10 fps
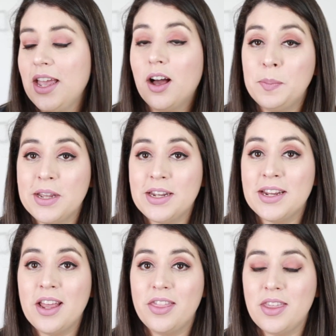They
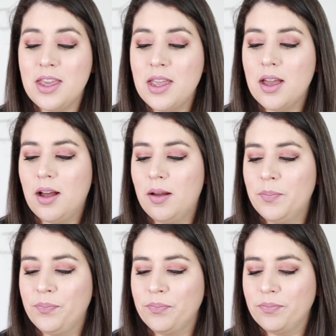updated the
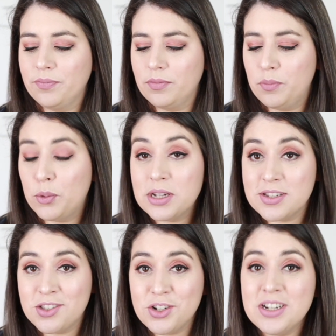um,
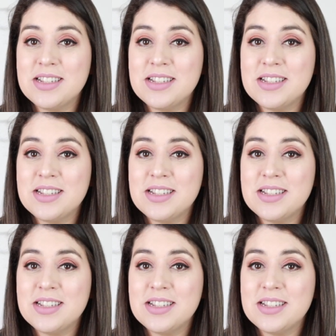processor.